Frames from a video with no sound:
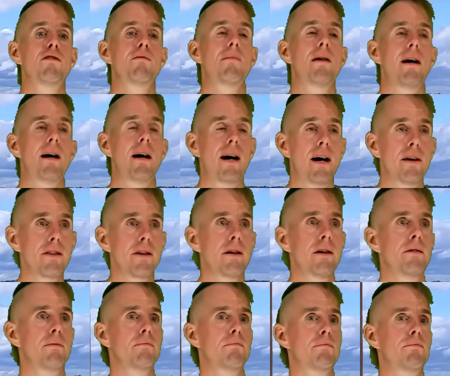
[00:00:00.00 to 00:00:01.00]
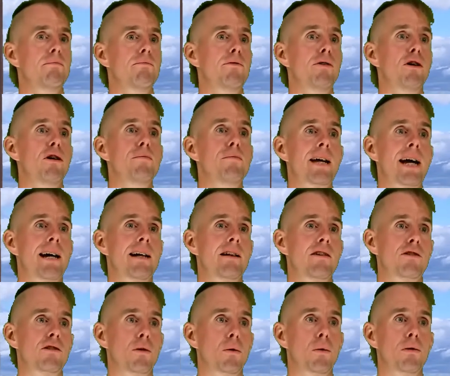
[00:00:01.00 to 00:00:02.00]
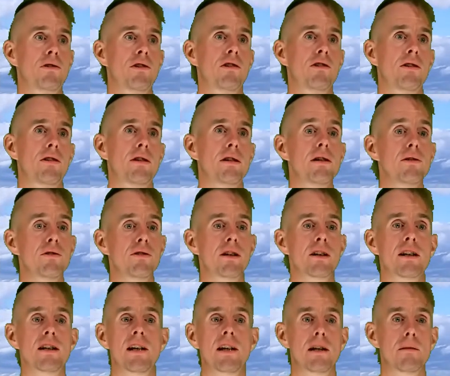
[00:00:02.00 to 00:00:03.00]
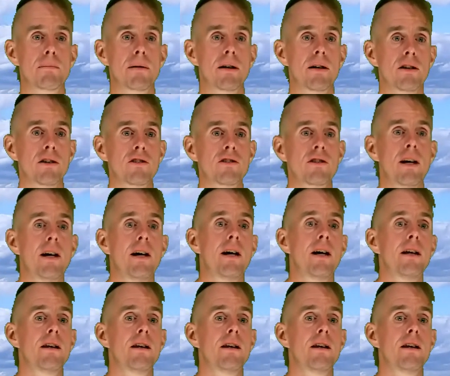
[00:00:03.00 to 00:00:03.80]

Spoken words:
from other fluid mechanics courses that you've studied in the past